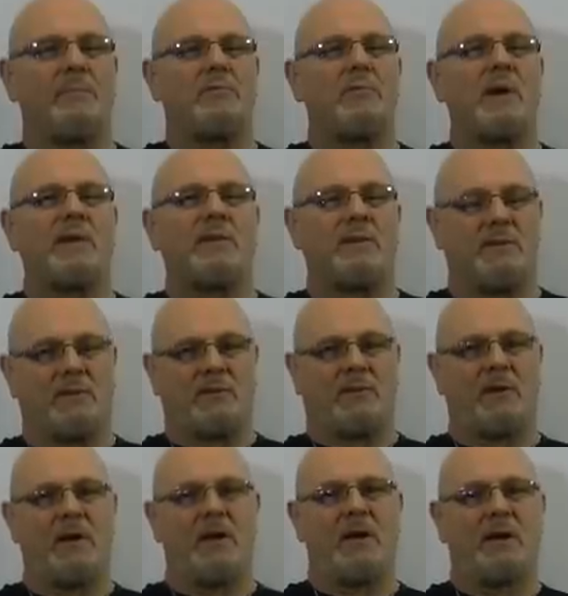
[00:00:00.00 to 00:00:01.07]
a
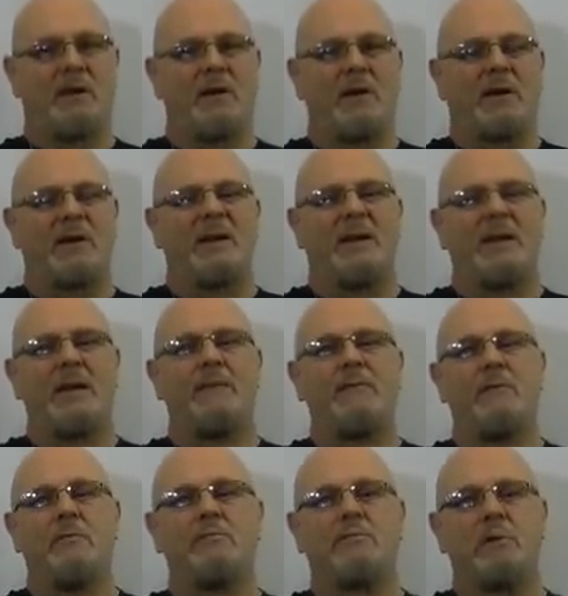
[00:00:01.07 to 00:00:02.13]
presence, like an
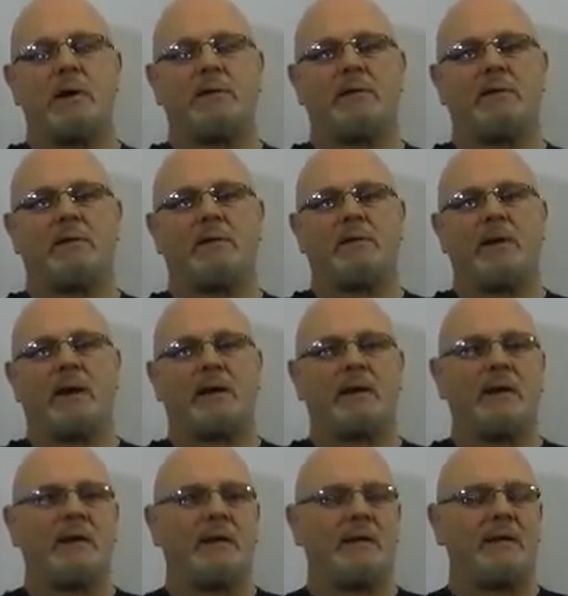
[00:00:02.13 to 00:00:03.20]
evil presence, like
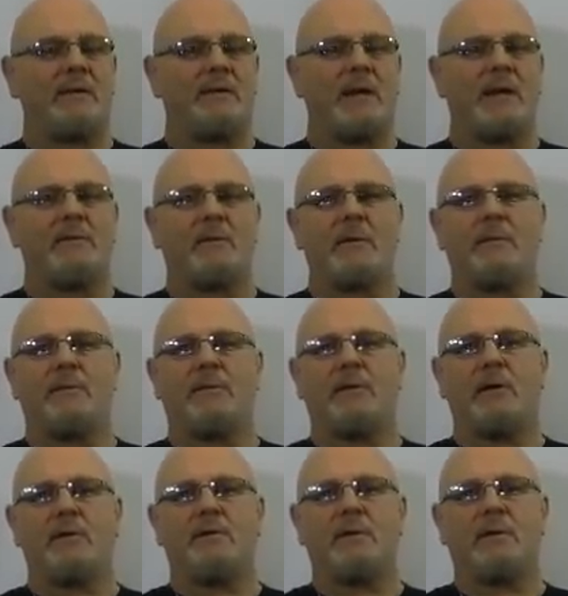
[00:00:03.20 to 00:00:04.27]
the devil
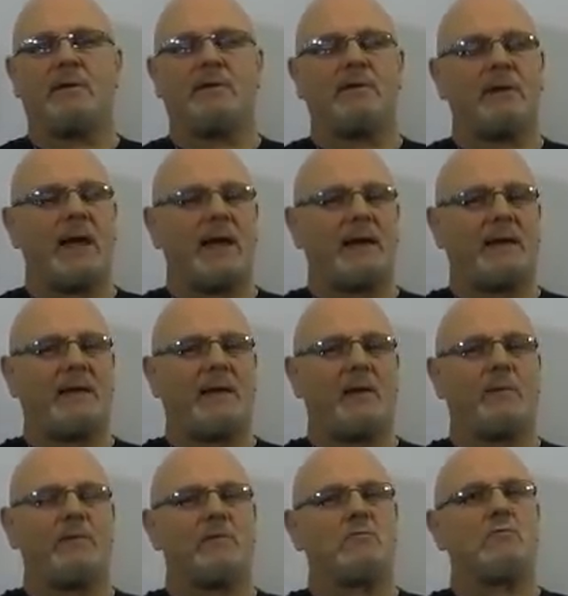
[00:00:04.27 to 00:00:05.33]
himself is standing
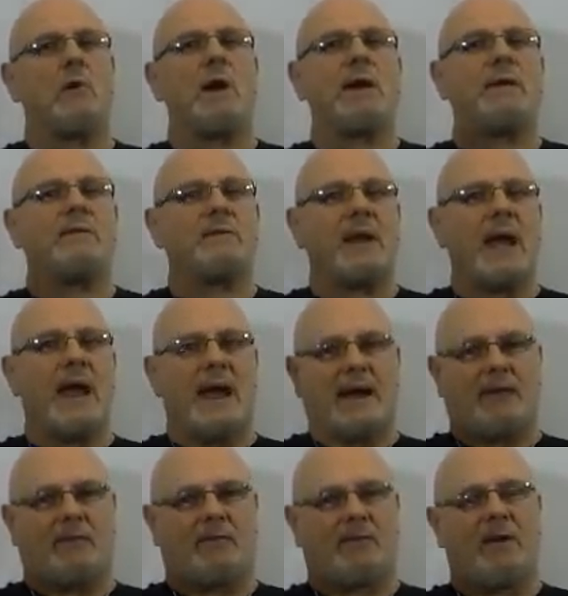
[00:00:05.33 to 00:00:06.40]
there with a raised
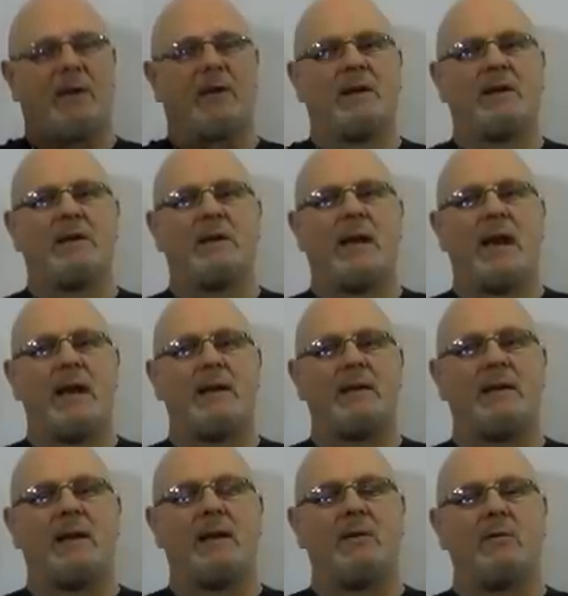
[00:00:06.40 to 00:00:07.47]
axe,
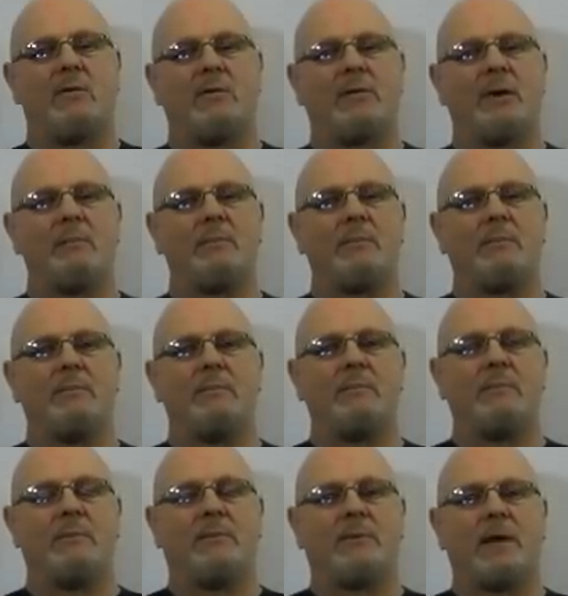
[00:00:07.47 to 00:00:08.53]
and or some
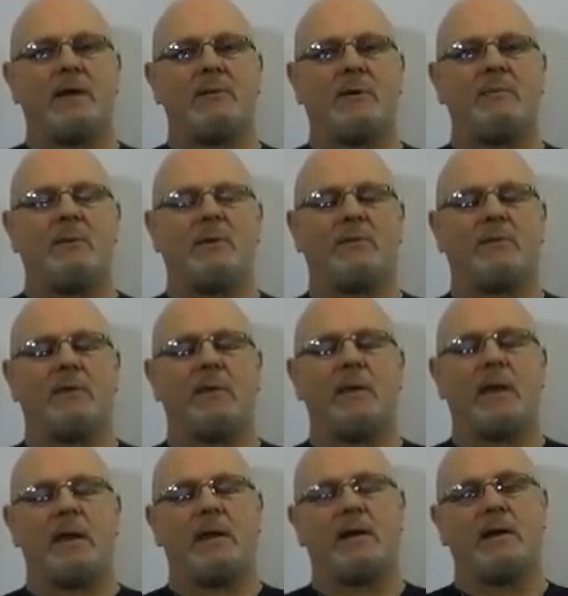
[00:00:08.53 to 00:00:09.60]
scary monster
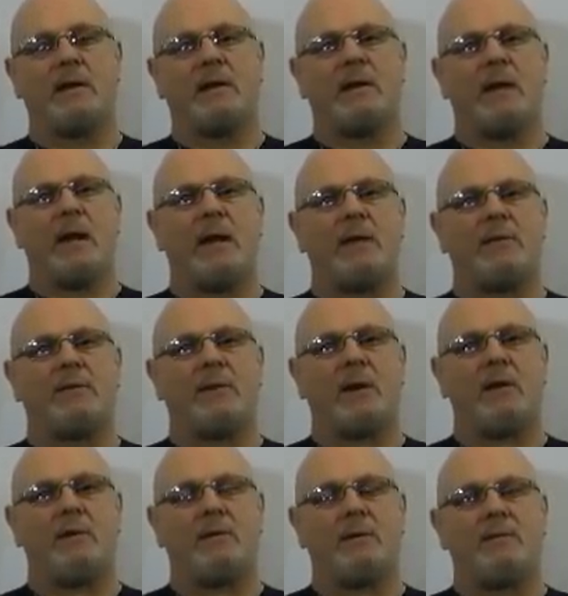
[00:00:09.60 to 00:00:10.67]
there. And
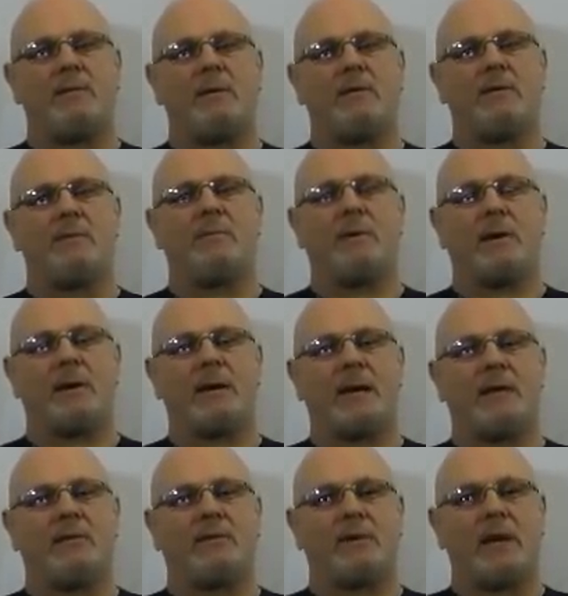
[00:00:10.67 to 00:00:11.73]
so the physical body
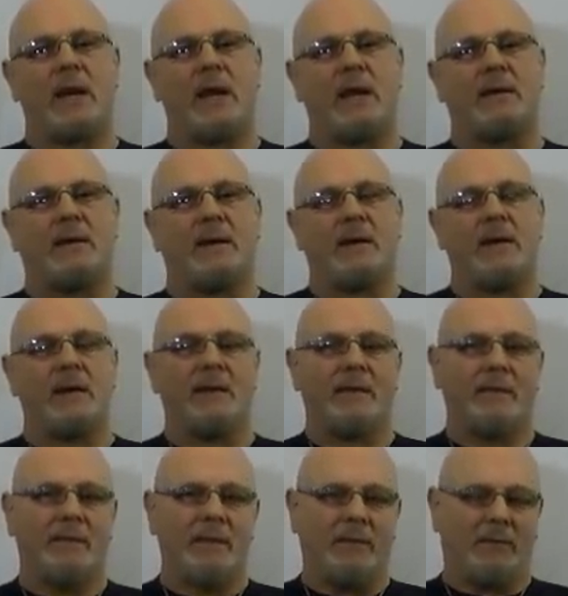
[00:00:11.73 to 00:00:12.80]
gets scared.
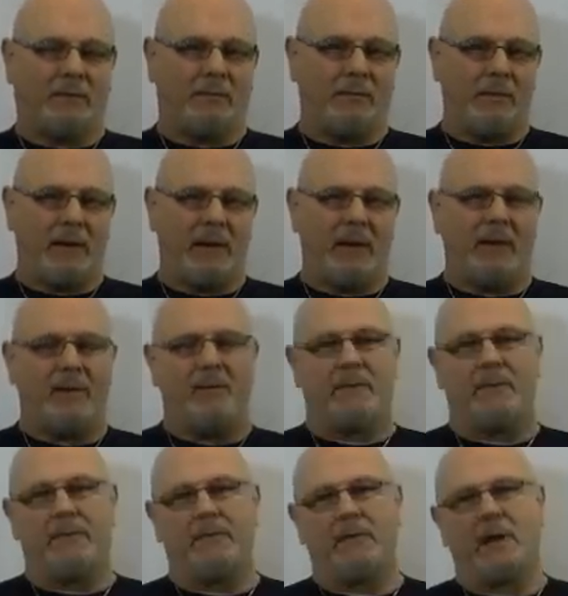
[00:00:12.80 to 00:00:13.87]
This fear
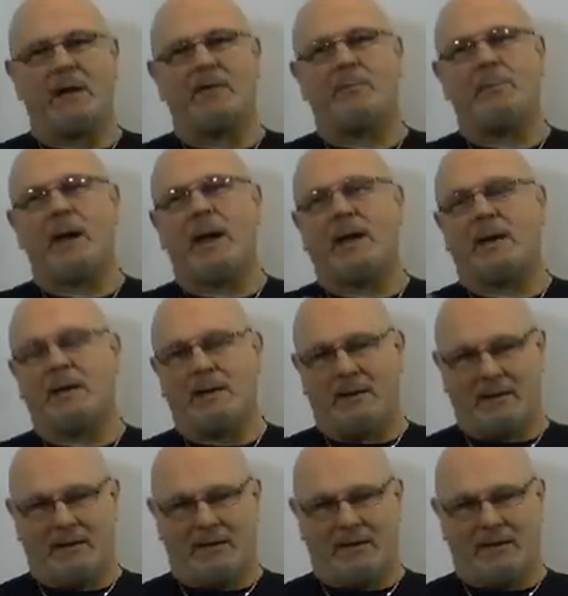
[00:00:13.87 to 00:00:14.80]
floods back